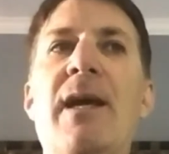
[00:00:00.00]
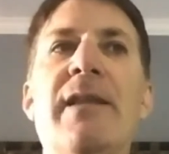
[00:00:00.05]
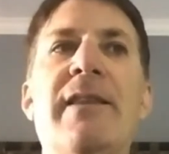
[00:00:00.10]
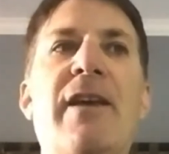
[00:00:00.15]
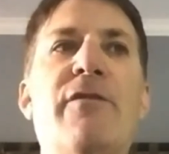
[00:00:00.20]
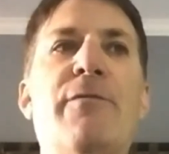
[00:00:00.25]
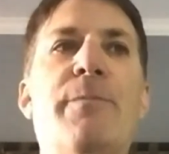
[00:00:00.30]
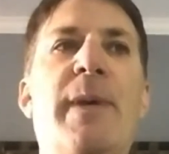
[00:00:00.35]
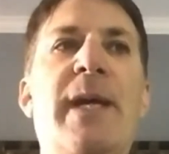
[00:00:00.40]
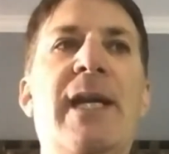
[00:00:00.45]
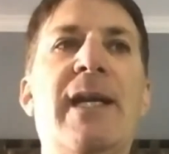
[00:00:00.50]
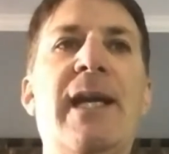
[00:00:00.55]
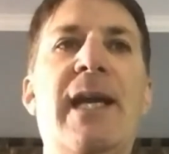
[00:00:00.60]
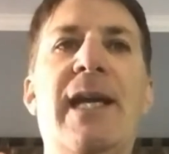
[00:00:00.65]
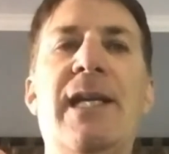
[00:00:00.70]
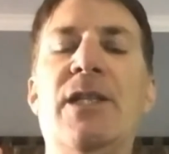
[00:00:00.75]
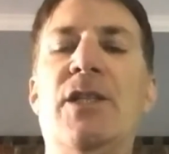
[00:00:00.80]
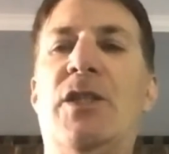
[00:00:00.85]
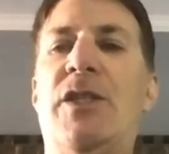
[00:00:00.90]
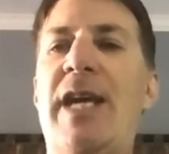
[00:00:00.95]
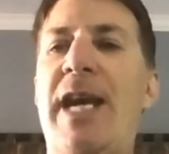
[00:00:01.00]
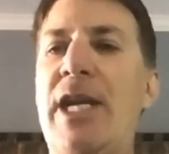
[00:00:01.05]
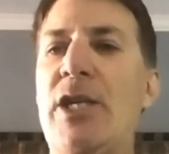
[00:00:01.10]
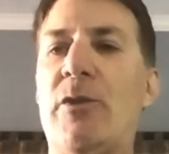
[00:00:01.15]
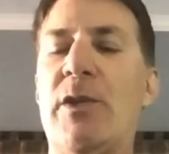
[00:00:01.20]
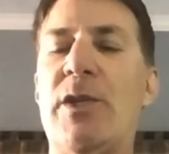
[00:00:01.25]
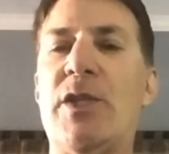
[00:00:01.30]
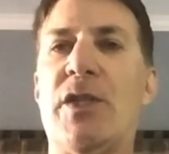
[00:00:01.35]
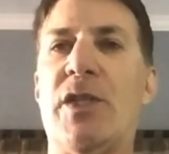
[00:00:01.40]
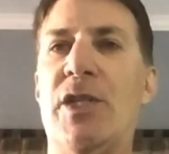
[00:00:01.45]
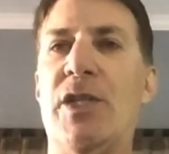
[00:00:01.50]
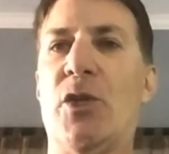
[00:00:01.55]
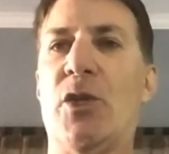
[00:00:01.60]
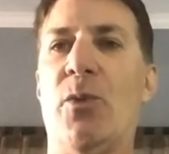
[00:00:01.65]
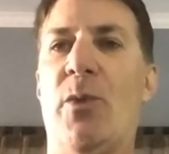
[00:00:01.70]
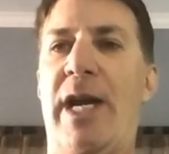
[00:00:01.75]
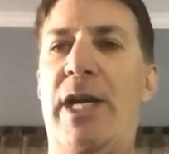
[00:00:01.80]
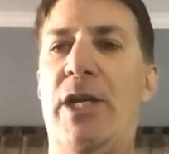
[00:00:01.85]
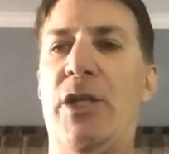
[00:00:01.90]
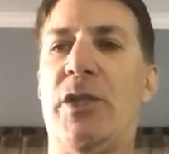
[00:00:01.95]
They've been in dangerous
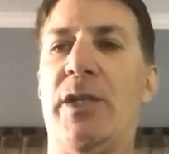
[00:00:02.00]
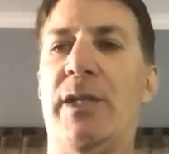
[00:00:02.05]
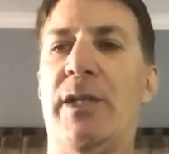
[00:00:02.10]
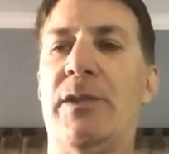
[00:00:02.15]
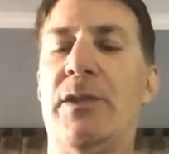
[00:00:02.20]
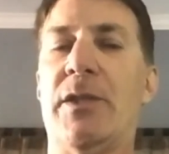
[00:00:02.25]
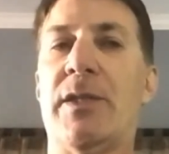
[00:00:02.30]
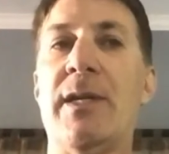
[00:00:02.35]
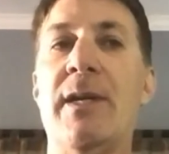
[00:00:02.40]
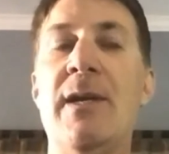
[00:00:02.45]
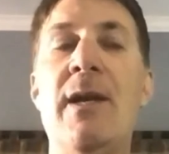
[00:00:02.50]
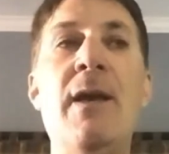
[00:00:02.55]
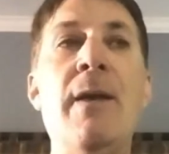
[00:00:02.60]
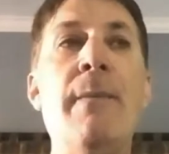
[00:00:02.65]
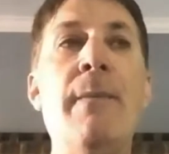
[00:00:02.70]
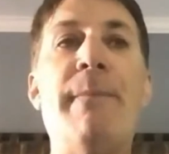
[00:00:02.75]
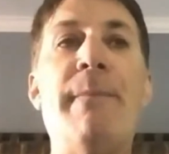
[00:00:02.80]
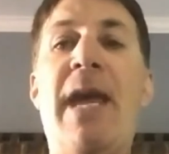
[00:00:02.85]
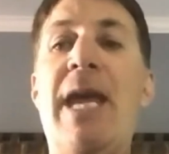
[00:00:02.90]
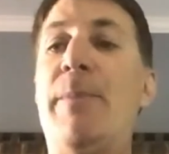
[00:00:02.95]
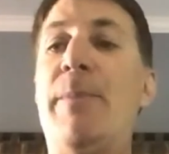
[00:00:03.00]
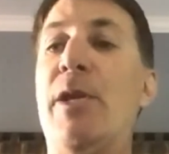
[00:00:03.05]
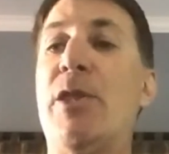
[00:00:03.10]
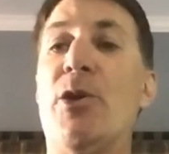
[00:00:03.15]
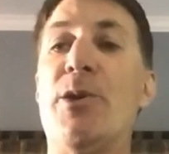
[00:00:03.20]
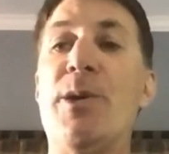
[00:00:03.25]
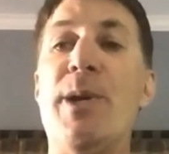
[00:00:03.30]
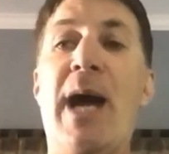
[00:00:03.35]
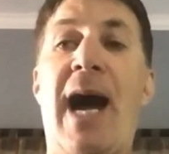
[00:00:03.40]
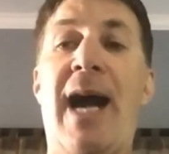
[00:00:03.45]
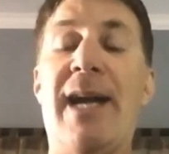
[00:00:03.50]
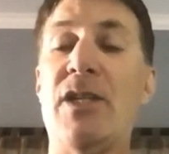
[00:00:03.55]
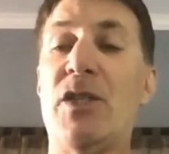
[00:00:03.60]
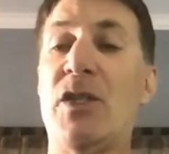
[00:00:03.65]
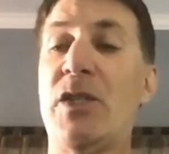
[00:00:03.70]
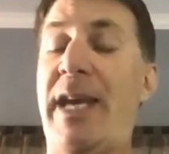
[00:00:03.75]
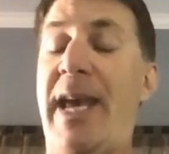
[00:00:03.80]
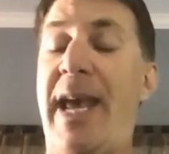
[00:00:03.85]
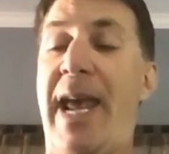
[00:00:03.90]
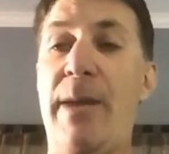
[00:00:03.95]
situations. Maybe they're not
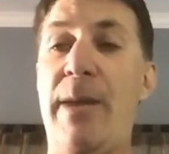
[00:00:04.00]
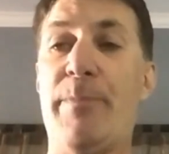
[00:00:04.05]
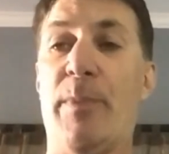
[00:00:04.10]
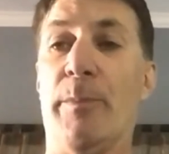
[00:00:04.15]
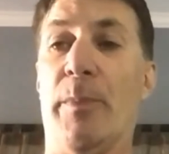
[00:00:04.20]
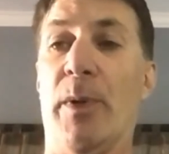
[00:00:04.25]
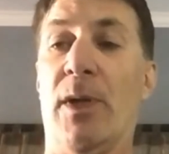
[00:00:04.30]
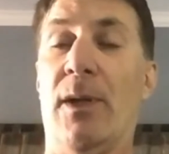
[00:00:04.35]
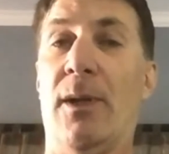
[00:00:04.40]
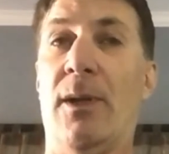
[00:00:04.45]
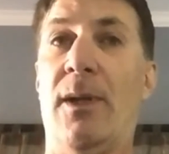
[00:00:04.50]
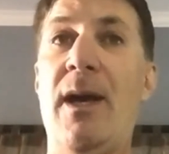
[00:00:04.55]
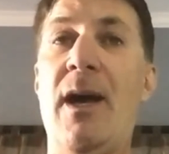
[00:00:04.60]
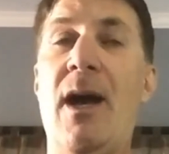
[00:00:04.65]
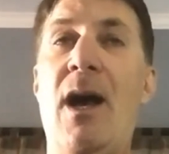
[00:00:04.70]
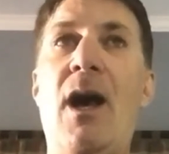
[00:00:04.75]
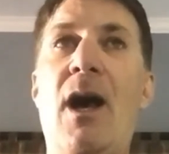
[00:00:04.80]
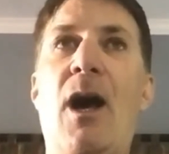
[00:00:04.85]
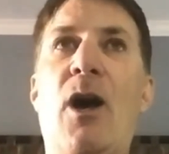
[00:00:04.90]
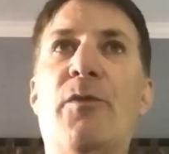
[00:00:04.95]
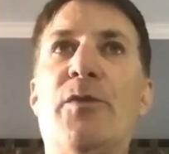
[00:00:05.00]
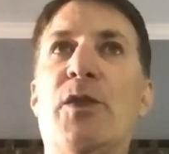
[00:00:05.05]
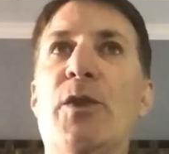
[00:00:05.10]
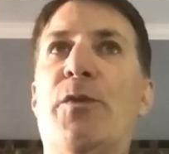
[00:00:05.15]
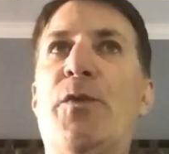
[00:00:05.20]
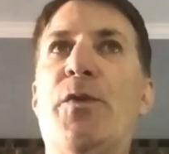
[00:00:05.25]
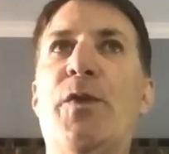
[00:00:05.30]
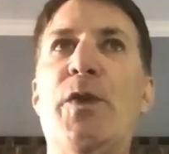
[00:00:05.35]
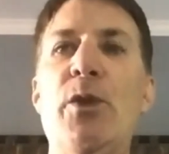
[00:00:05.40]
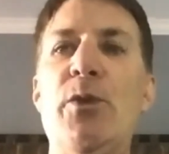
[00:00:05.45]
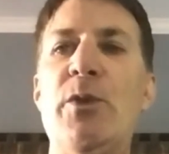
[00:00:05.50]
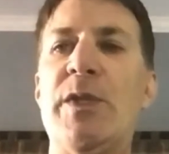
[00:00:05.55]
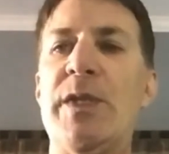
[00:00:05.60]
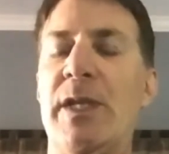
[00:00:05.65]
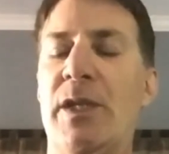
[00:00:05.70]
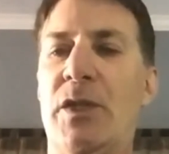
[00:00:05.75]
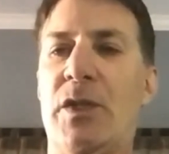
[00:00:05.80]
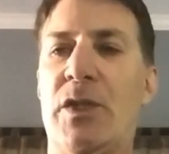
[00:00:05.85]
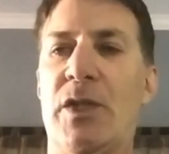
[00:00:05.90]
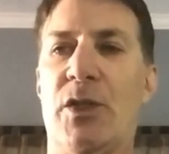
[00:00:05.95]
as capable of
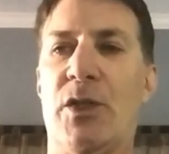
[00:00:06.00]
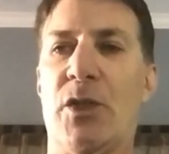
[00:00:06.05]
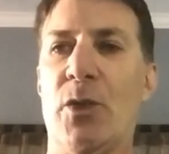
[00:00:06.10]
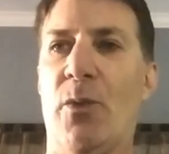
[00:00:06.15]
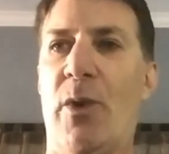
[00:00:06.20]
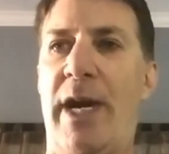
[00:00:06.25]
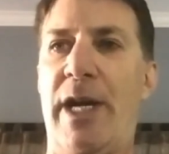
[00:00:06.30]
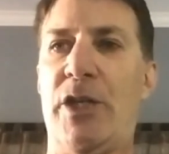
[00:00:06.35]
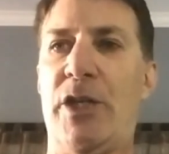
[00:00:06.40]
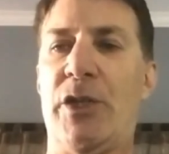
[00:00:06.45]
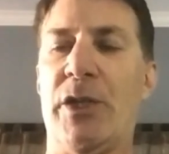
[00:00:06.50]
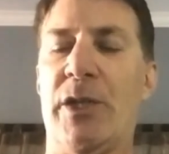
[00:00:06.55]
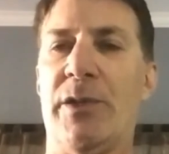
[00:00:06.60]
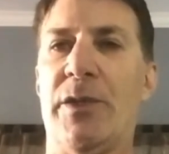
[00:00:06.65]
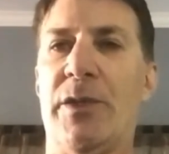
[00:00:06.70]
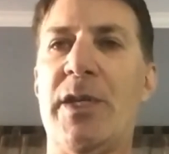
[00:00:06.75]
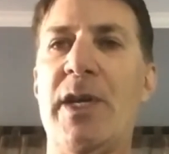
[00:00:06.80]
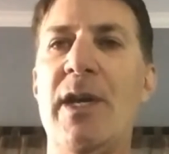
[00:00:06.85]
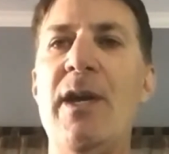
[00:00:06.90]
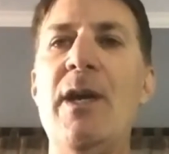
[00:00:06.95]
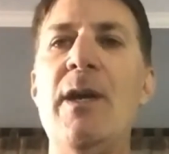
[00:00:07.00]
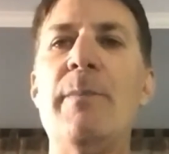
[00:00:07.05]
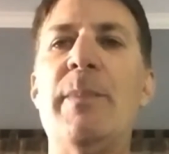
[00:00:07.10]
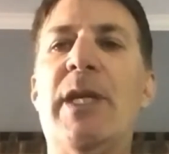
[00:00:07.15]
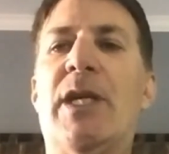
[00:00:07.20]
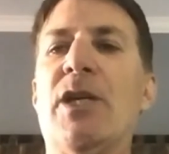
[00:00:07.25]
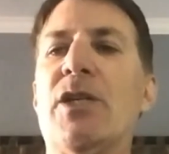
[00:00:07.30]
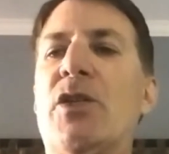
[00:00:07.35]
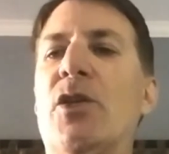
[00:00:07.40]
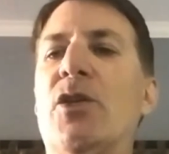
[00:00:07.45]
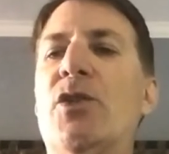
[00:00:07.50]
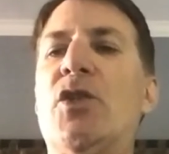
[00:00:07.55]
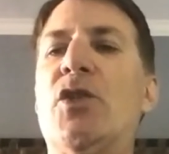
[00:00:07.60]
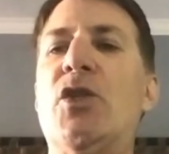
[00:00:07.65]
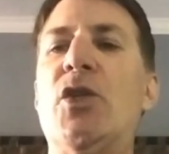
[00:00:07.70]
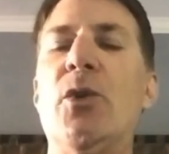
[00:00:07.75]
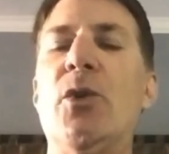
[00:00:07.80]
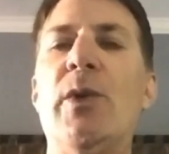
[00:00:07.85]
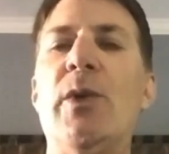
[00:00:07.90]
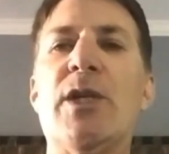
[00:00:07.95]
diffusing situations because they're
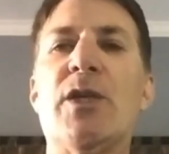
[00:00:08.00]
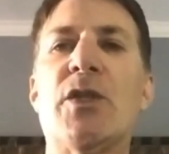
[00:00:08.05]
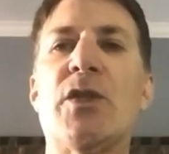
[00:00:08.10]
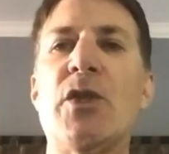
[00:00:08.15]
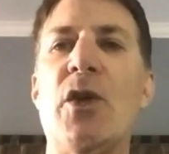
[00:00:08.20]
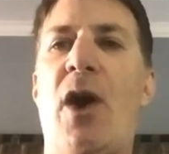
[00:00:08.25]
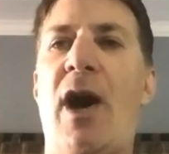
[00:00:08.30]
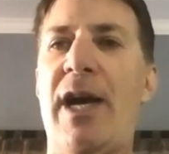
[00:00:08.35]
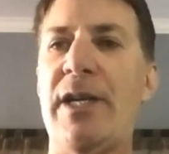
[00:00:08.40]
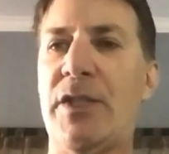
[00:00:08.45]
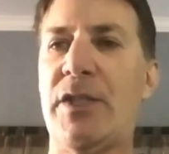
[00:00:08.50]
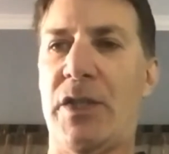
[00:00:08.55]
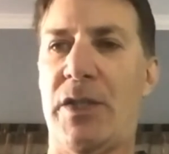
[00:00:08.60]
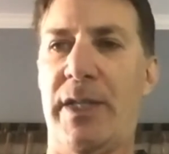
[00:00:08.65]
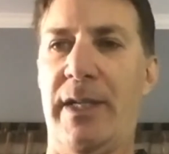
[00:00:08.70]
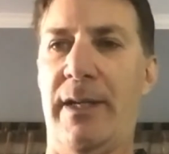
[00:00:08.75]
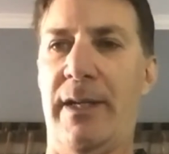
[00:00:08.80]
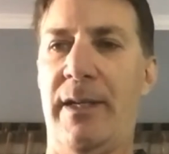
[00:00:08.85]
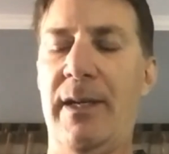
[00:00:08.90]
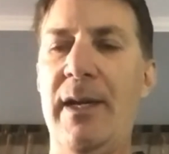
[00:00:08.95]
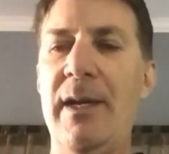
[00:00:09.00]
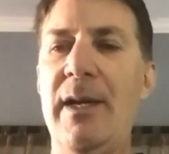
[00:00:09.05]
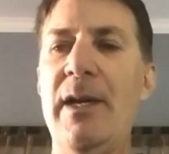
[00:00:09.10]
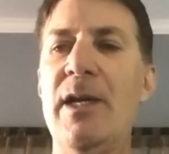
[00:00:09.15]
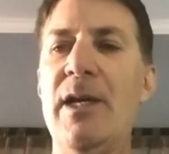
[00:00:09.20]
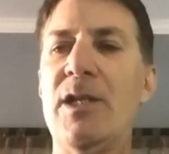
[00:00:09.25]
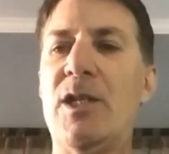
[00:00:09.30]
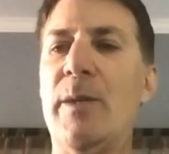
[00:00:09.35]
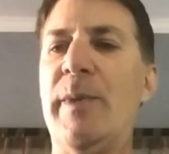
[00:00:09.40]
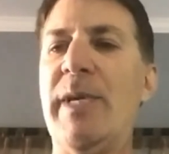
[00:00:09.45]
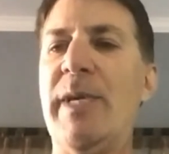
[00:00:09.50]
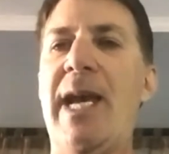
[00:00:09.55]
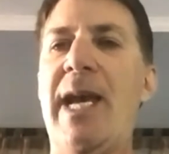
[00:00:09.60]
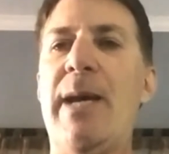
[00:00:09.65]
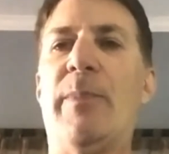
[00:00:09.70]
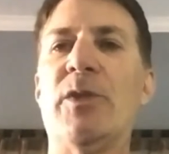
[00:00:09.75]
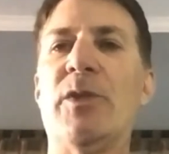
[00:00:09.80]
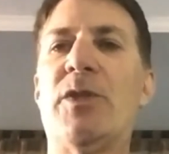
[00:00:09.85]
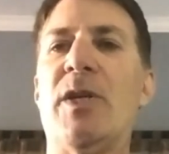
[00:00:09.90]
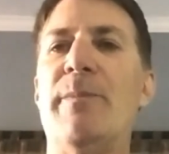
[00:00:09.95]
too exhausted to be
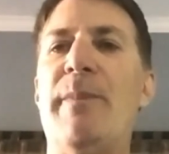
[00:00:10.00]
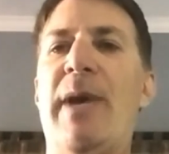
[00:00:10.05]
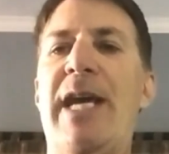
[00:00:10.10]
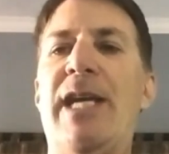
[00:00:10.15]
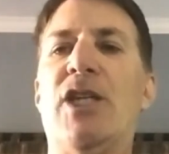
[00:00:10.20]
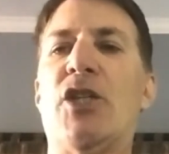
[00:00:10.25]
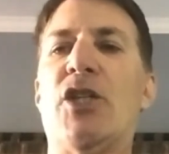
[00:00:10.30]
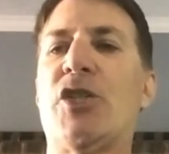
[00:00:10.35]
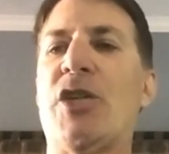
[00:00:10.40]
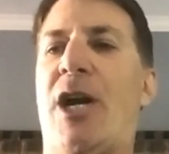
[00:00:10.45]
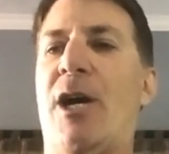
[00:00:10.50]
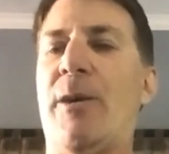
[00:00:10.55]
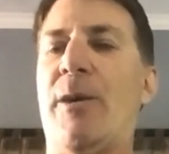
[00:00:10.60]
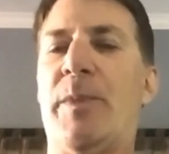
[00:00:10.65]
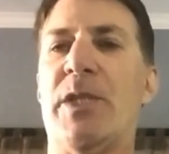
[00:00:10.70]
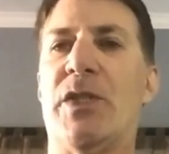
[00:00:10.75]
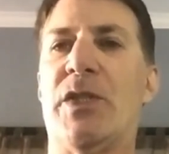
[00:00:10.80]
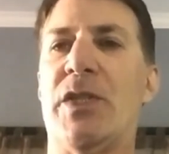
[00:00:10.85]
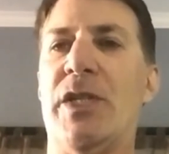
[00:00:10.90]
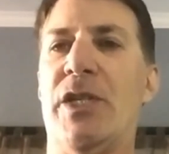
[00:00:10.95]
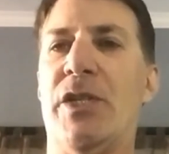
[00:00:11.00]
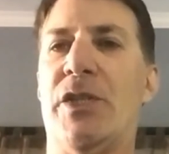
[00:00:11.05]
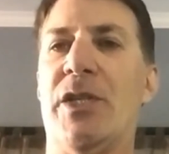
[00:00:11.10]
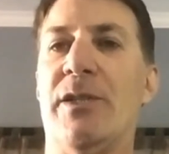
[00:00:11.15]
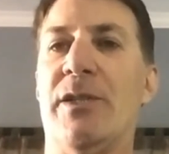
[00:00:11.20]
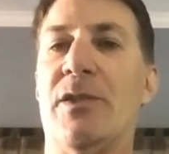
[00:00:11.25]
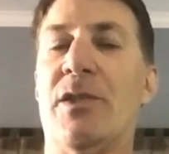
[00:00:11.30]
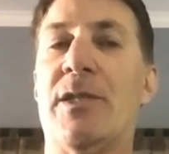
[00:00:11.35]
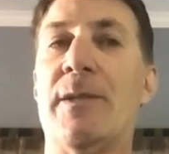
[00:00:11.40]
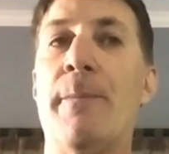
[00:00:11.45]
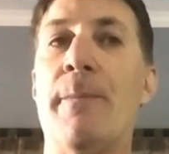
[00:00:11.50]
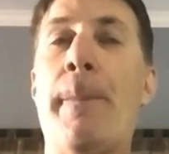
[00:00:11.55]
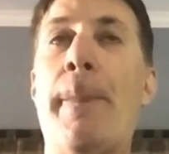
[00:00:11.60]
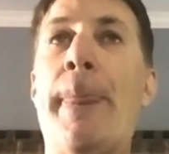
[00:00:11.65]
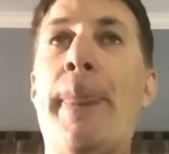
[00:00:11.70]
able to make sharp decisions